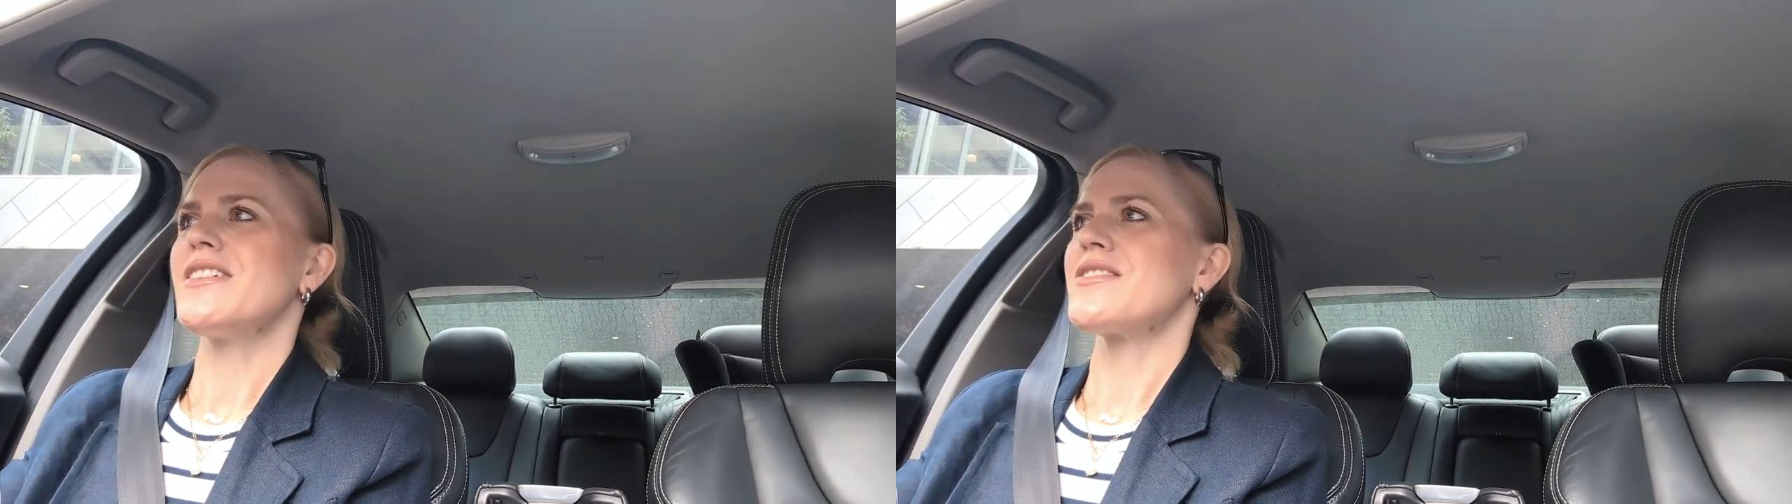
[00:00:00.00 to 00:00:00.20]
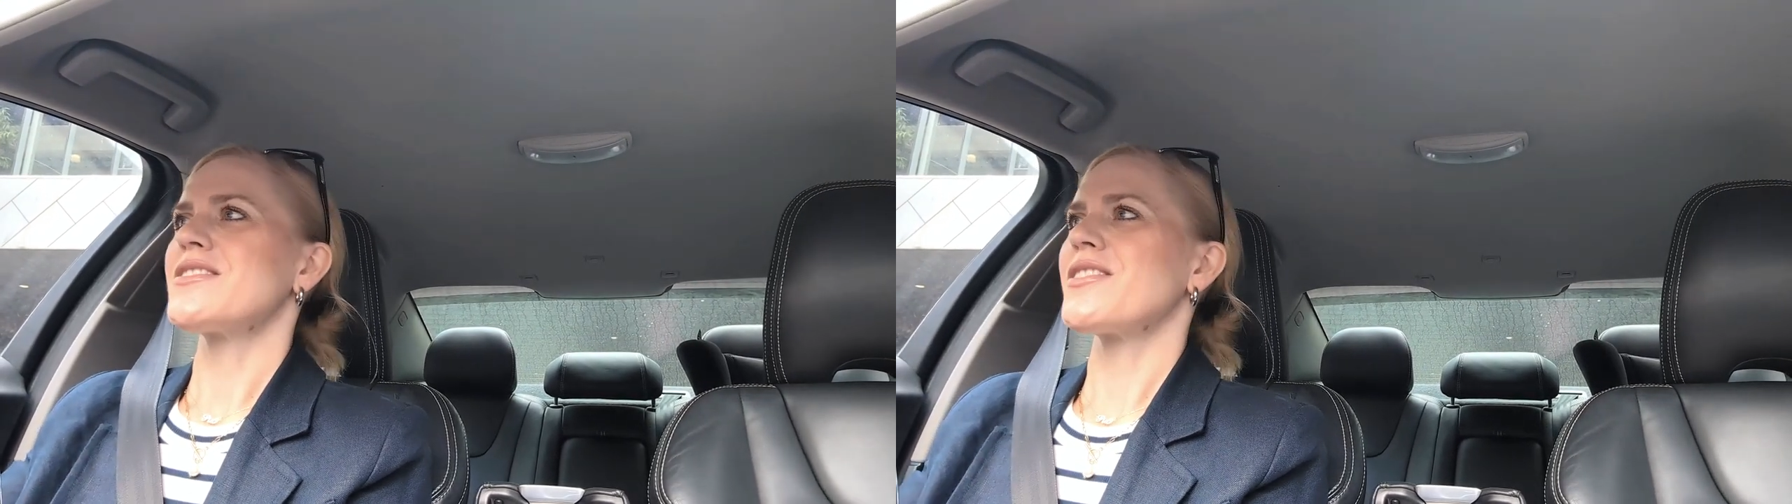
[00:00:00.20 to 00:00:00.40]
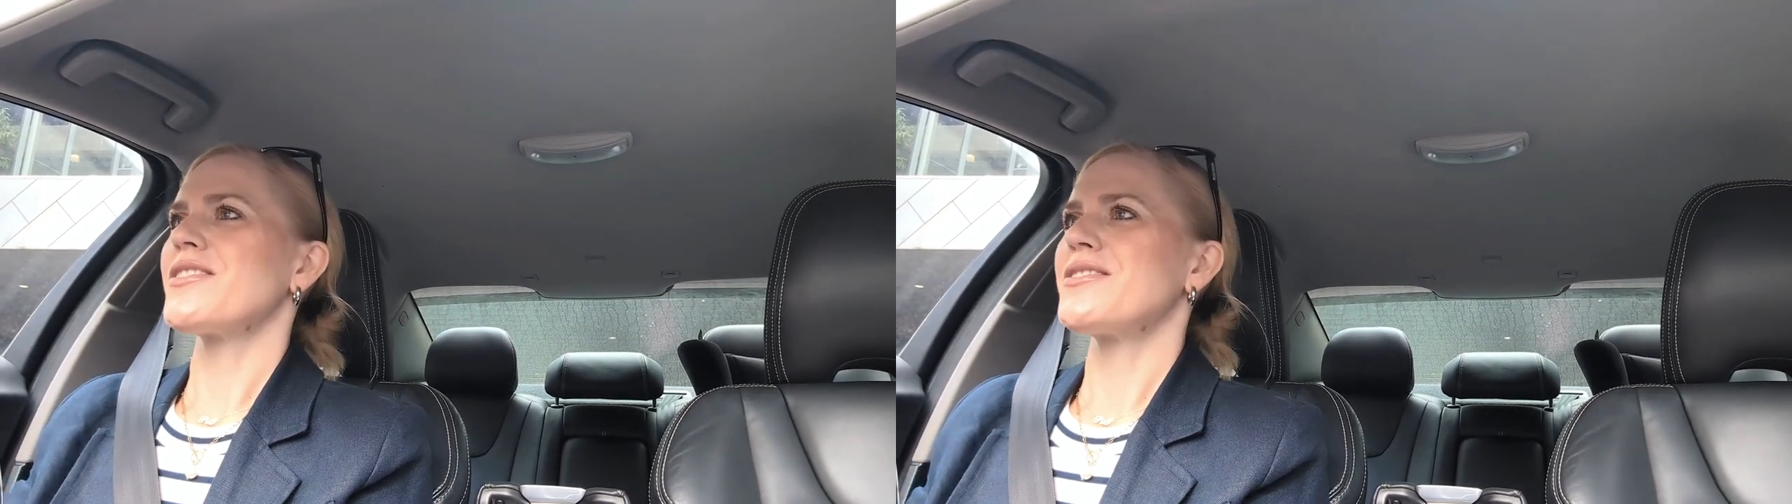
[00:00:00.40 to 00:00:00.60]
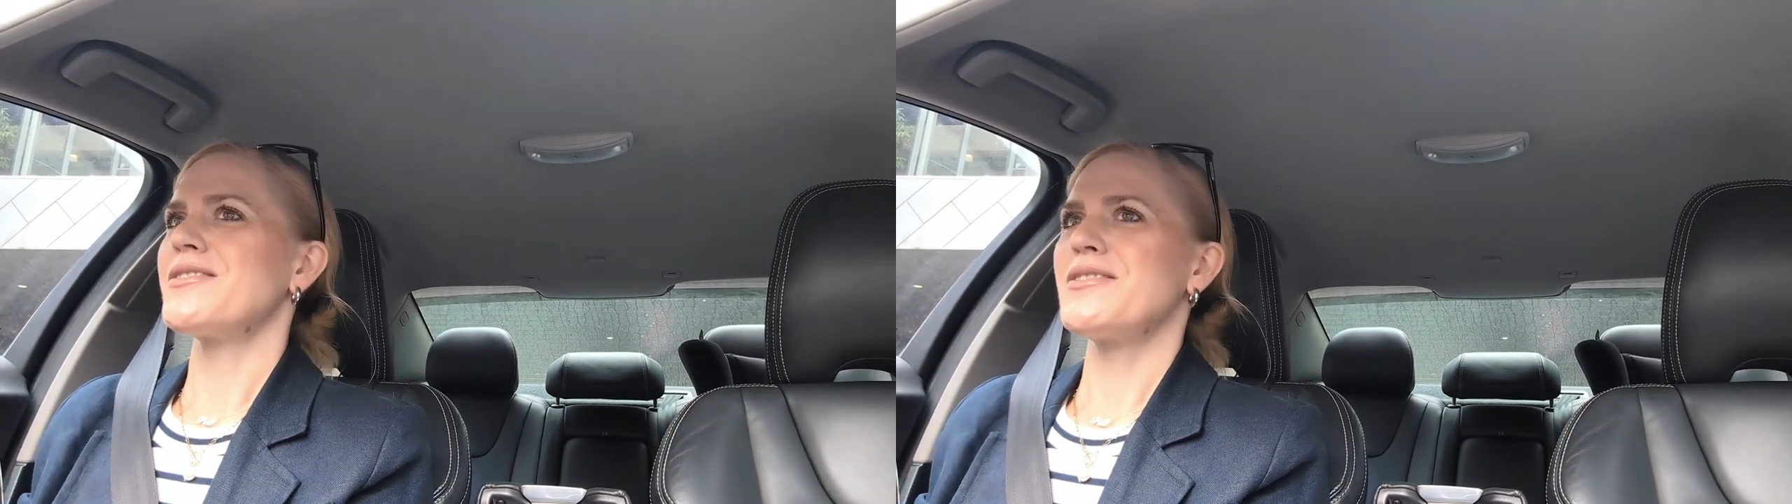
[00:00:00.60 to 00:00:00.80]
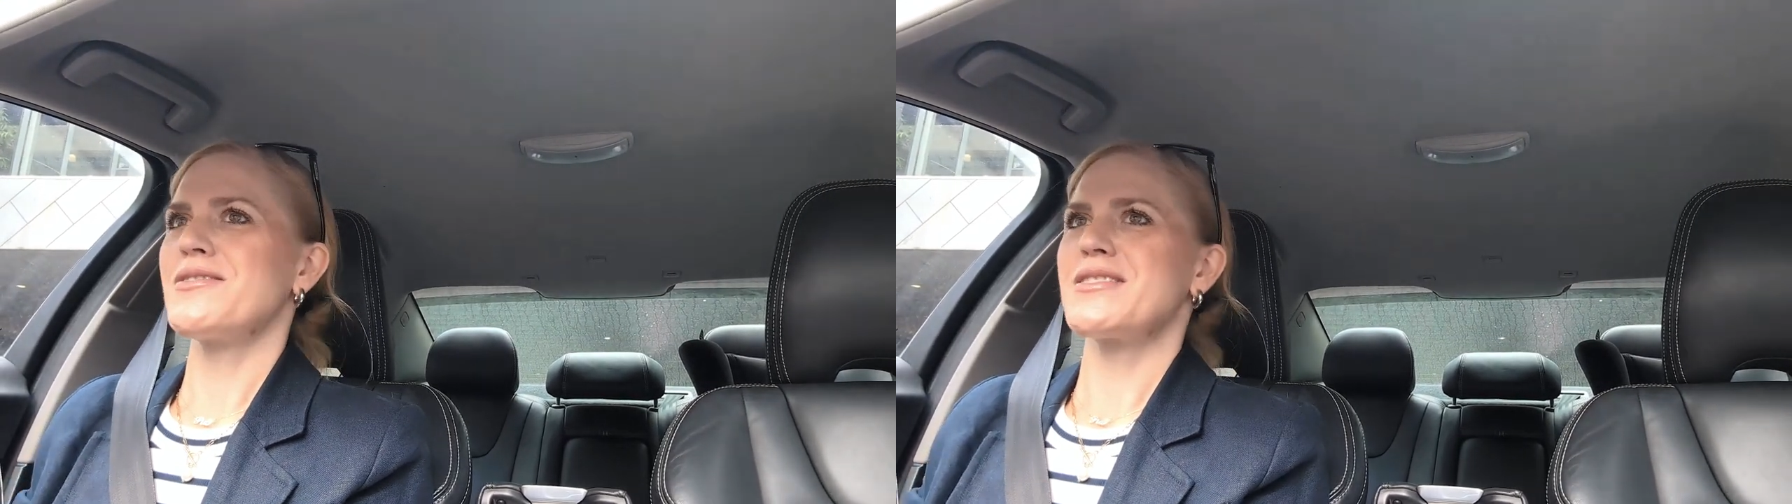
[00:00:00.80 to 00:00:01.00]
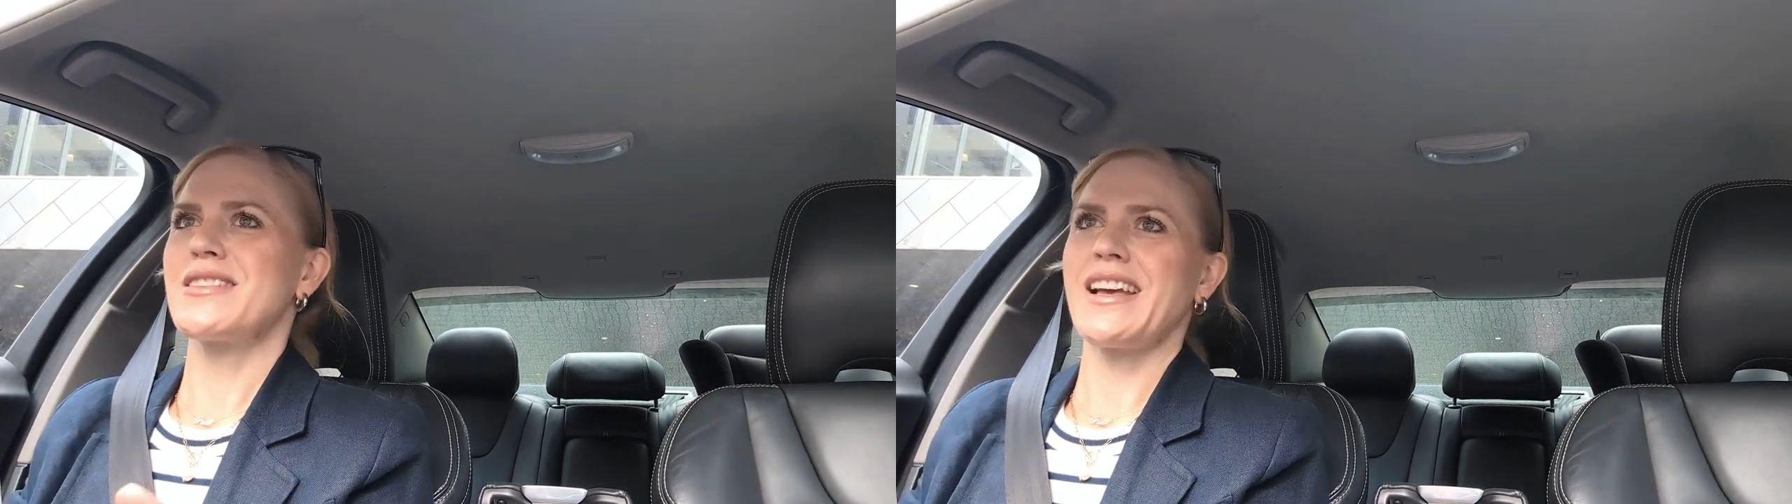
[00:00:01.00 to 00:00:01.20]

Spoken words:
So you just